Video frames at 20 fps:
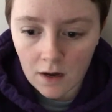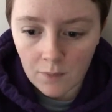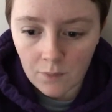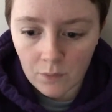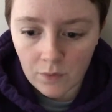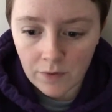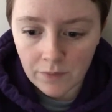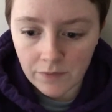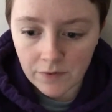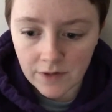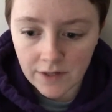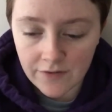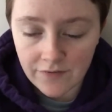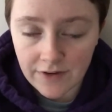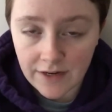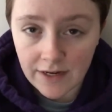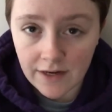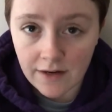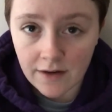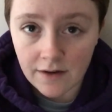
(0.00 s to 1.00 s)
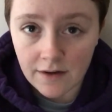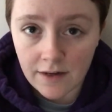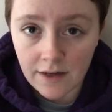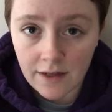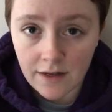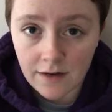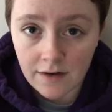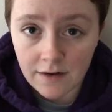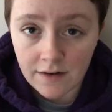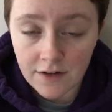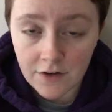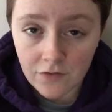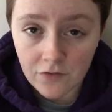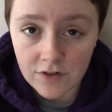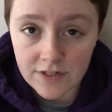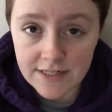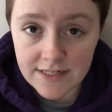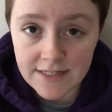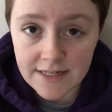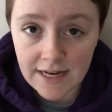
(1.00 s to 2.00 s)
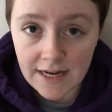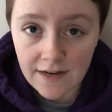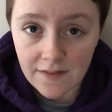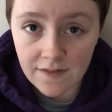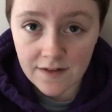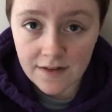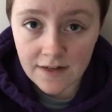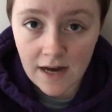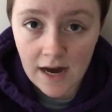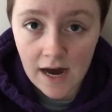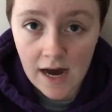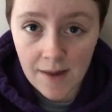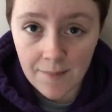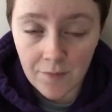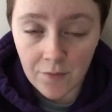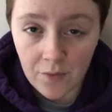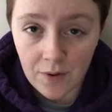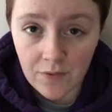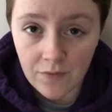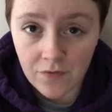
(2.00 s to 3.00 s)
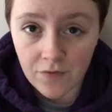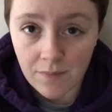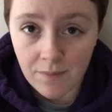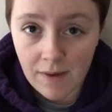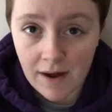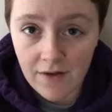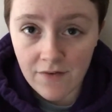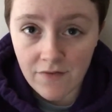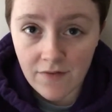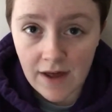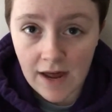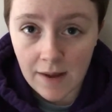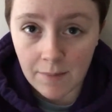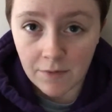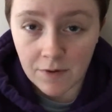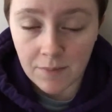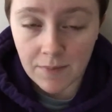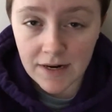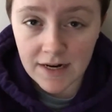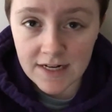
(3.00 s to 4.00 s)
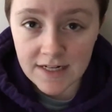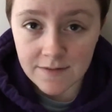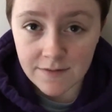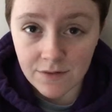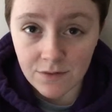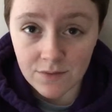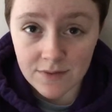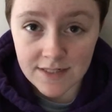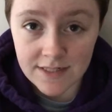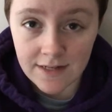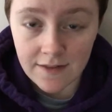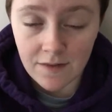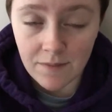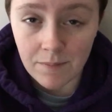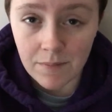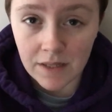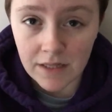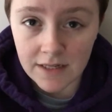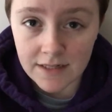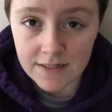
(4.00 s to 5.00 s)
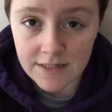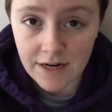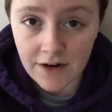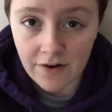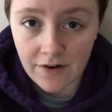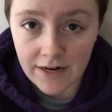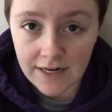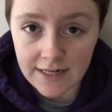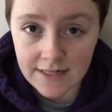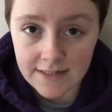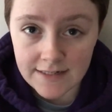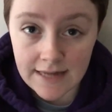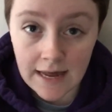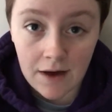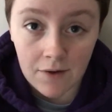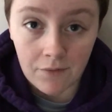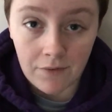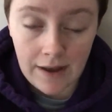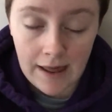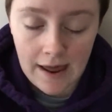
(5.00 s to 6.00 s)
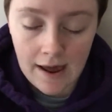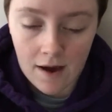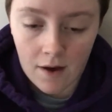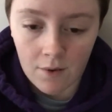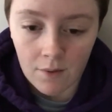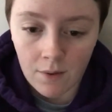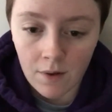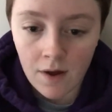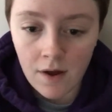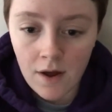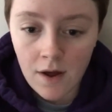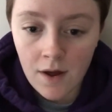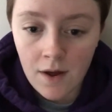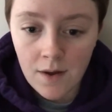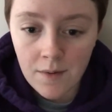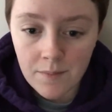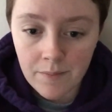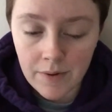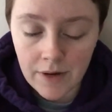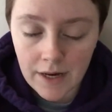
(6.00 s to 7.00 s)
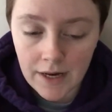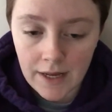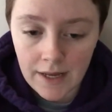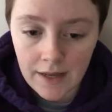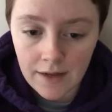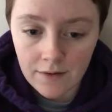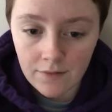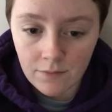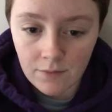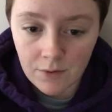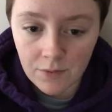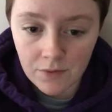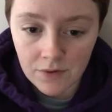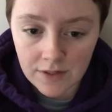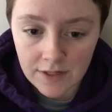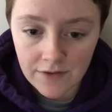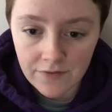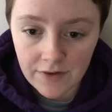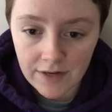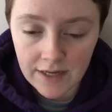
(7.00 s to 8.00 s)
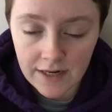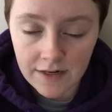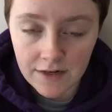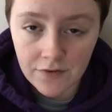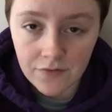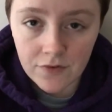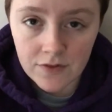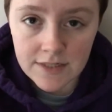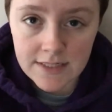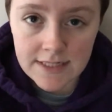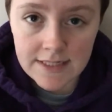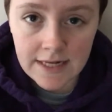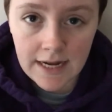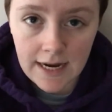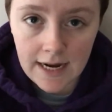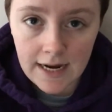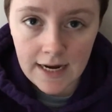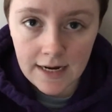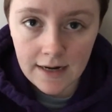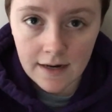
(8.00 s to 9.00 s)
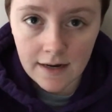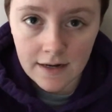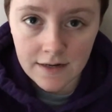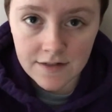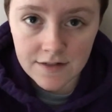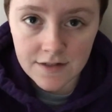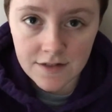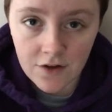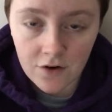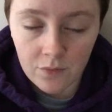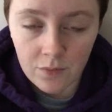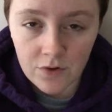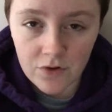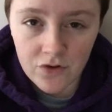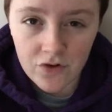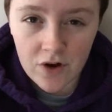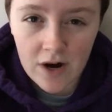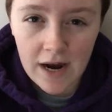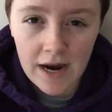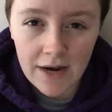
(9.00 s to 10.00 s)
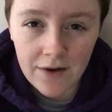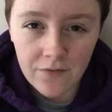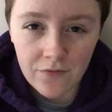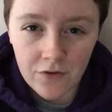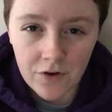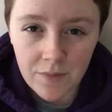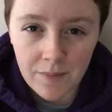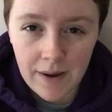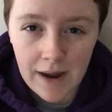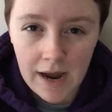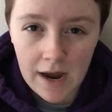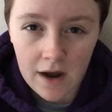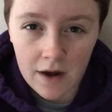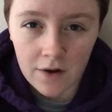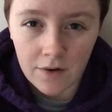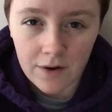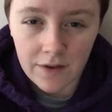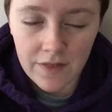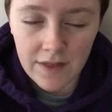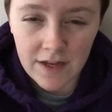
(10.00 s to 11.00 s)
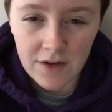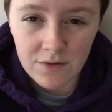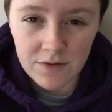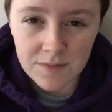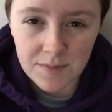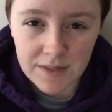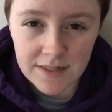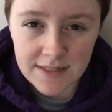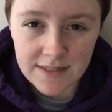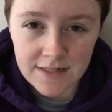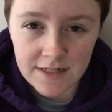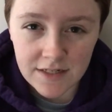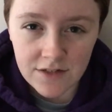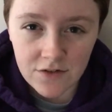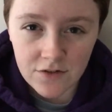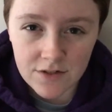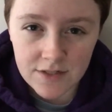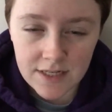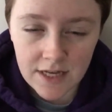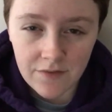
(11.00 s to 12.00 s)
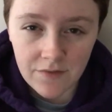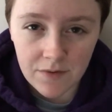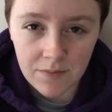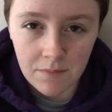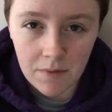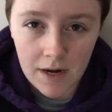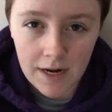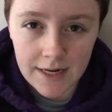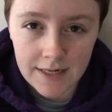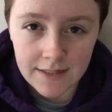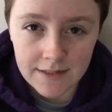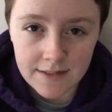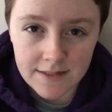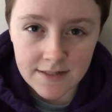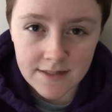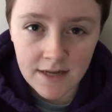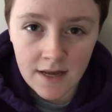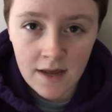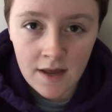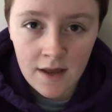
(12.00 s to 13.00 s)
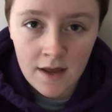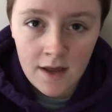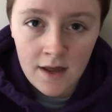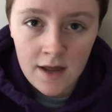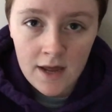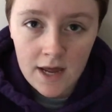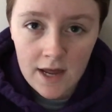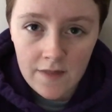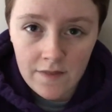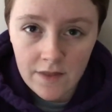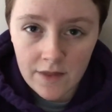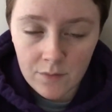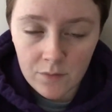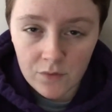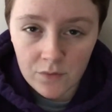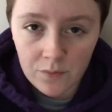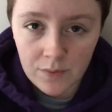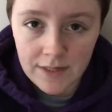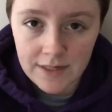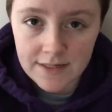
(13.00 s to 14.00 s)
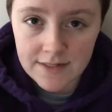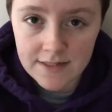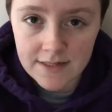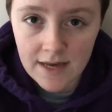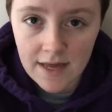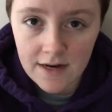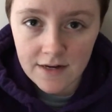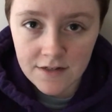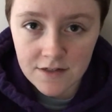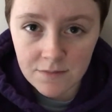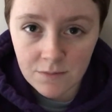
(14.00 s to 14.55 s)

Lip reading: We were living in a different state at the time, away from my family. My husband was in the military. He's out now. But we were living in a different state, and so we tried for about, I think it was about 6 or 7 months, and then when we decided to